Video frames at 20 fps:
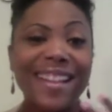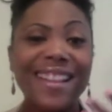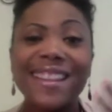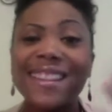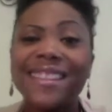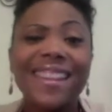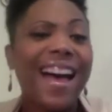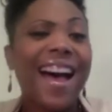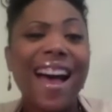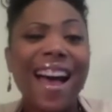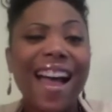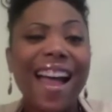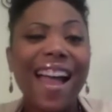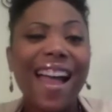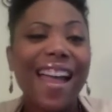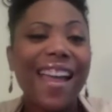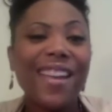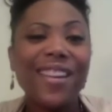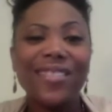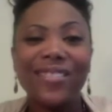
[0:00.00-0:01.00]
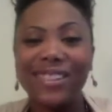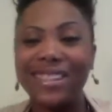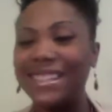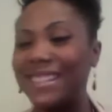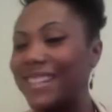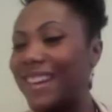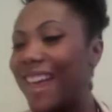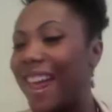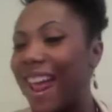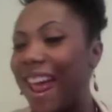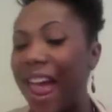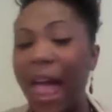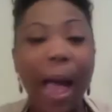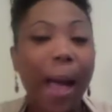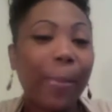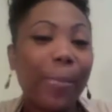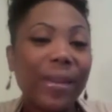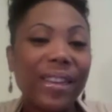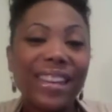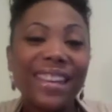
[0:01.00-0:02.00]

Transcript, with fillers: alive and happy